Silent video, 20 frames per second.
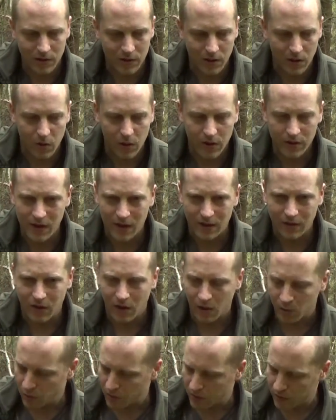So I tend to
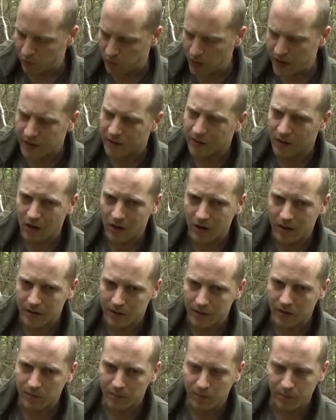go with the
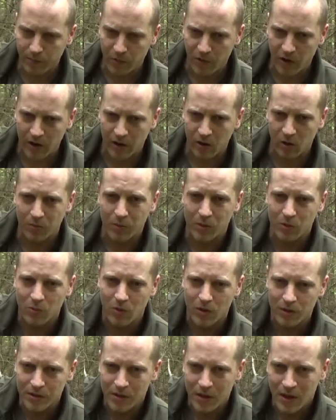winter-lined Craghoppers
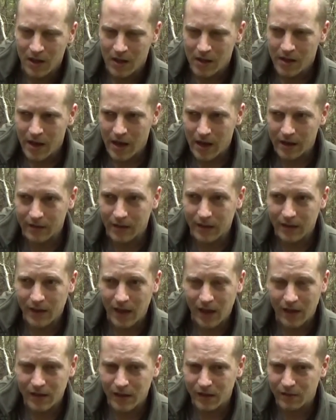ones, and they
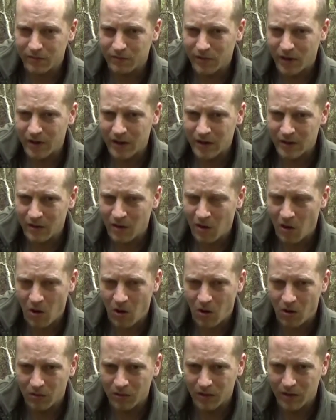can get very
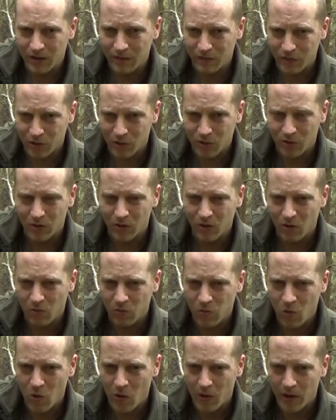hot if you're doing a lot
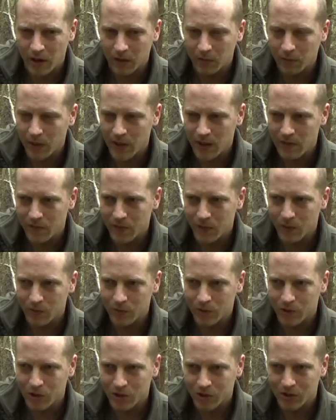of walking, but if you're
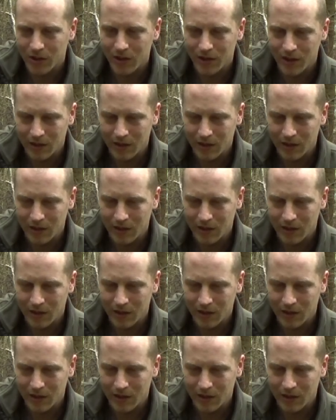just